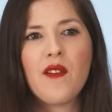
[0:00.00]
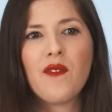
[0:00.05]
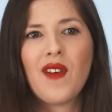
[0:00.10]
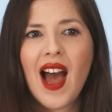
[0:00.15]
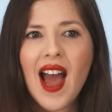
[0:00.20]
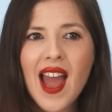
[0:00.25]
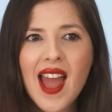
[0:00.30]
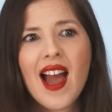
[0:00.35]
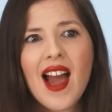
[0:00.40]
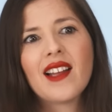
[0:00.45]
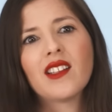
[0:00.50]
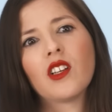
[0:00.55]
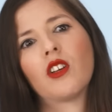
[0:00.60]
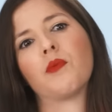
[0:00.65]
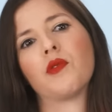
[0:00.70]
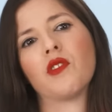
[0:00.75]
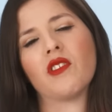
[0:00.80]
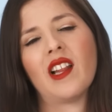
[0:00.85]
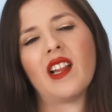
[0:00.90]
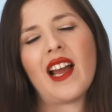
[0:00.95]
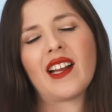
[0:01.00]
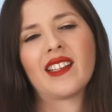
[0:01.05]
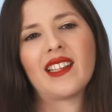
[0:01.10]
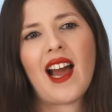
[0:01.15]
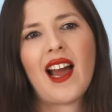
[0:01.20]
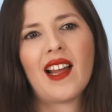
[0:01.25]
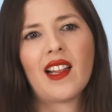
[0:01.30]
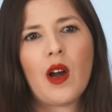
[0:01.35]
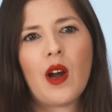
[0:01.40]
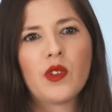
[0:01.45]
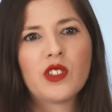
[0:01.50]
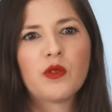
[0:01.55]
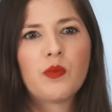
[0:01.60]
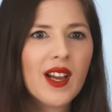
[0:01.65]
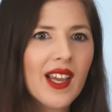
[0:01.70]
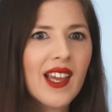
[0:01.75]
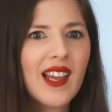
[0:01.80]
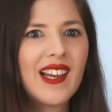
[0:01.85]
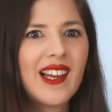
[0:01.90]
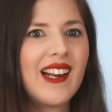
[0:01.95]
if I had a computer like that, I was
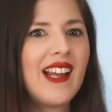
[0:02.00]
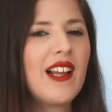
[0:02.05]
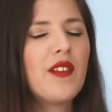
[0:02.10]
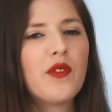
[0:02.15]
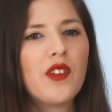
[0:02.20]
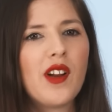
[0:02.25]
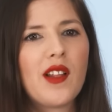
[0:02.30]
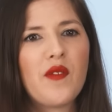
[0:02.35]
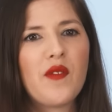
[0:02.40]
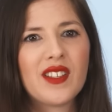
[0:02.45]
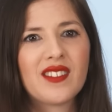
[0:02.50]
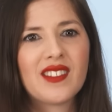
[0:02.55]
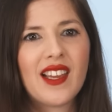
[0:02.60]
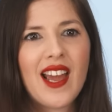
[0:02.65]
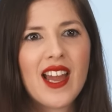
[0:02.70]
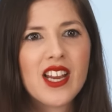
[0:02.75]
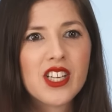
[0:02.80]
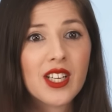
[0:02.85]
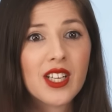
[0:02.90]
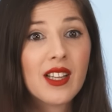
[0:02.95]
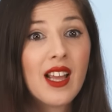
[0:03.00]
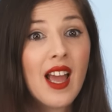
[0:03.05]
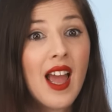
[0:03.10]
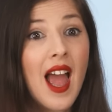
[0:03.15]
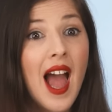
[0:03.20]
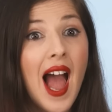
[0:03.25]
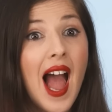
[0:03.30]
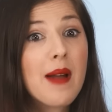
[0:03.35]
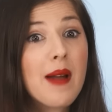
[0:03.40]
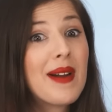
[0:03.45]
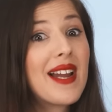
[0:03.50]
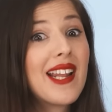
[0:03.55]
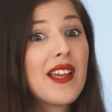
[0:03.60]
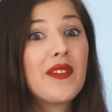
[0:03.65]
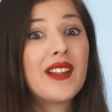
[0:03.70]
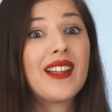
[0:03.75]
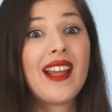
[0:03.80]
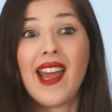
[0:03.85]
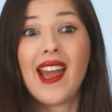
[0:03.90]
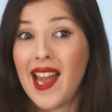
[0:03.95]
bringing it in for investigation, I might
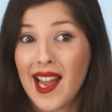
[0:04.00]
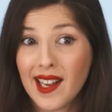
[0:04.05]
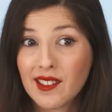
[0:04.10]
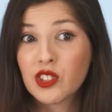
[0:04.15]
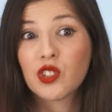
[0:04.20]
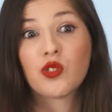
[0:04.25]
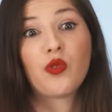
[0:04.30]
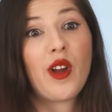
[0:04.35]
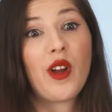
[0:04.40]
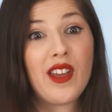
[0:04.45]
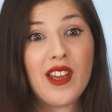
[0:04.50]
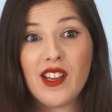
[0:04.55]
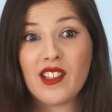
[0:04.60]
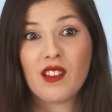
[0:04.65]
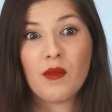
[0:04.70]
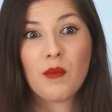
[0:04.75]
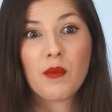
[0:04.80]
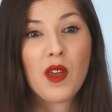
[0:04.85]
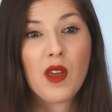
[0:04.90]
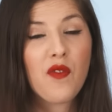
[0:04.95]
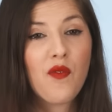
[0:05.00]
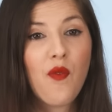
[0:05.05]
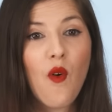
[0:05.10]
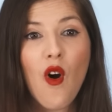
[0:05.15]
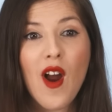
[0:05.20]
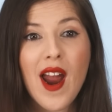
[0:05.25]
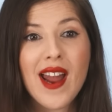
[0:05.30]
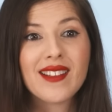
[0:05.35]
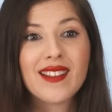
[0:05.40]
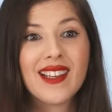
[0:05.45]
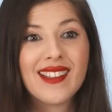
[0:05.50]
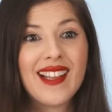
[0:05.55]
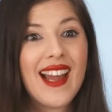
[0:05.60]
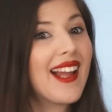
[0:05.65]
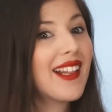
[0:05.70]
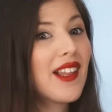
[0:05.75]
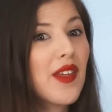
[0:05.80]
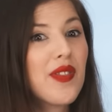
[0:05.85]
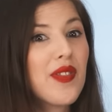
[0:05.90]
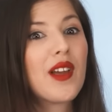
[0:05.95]
even x-ray it before I did
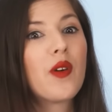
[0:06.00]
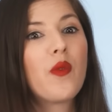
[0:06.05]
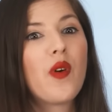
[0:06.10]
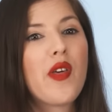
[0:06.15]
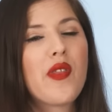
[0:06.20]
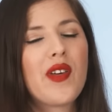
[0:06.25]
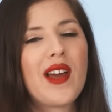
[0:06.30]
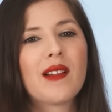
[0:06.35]
anything with